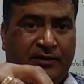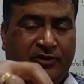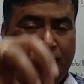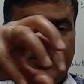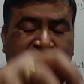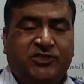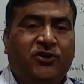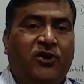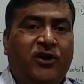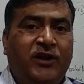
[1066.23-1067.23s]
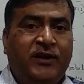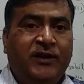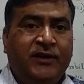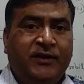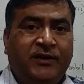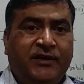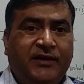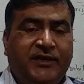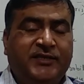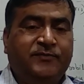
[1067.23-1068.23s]
This is called
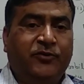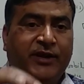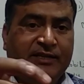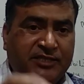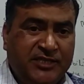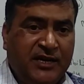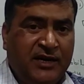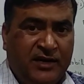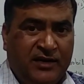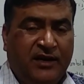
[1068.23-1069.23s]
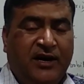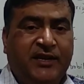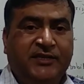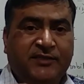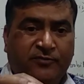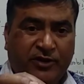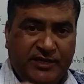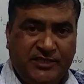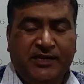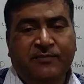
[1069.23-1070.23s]
sporangia or
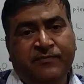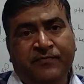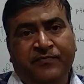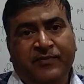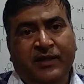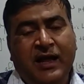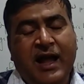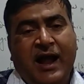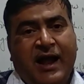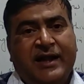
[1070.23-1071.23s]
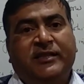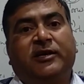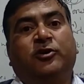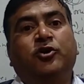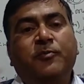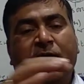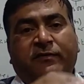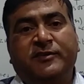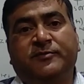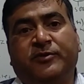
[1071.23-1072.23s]
sporangium. And the group
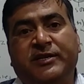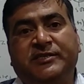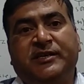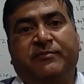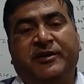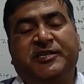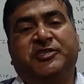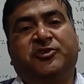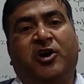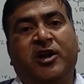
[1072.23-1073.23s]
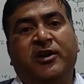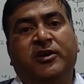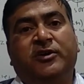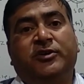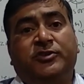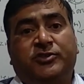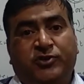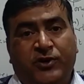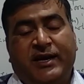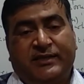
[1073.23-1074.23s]
of sporangium, it is called
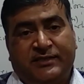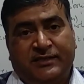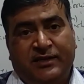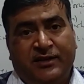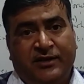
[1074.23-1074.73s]
spores.